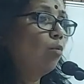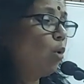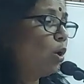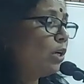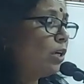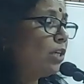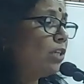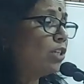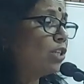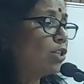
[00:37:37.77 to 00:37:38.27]

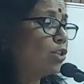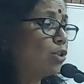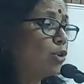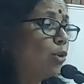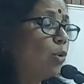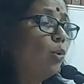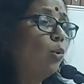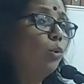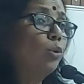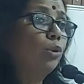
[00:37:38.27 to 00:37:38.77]
What is
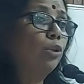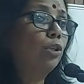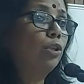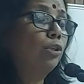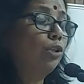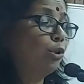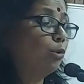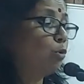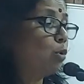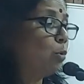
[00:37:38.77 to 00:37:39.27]
truth
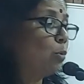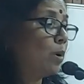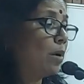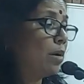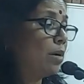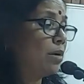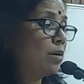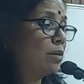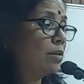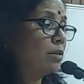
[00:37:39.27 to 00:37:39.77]
to
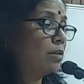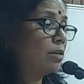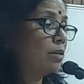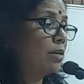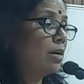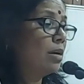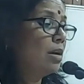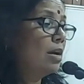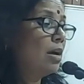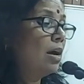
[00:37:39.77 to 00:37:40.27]
woman?
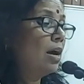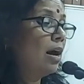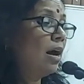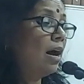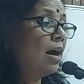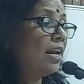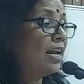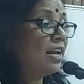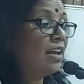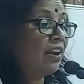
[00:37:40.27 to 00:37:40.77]

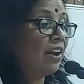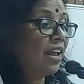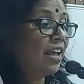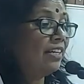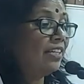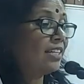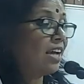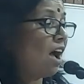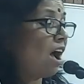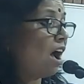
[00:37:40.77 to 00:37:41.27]
Her
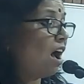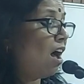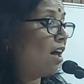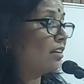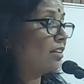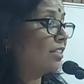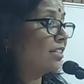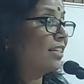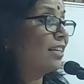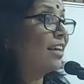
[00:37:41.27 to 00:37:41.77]
great
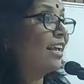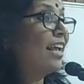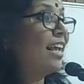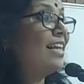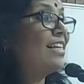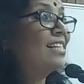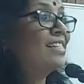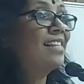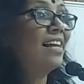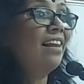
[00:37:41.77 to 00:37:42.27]
art
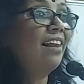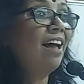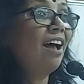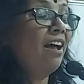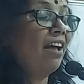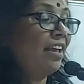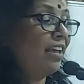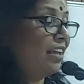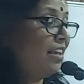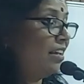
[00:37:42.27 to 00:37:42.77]
is the
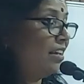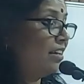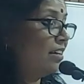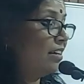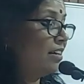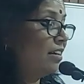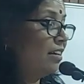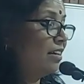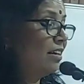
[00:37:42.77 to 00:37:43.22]
lie.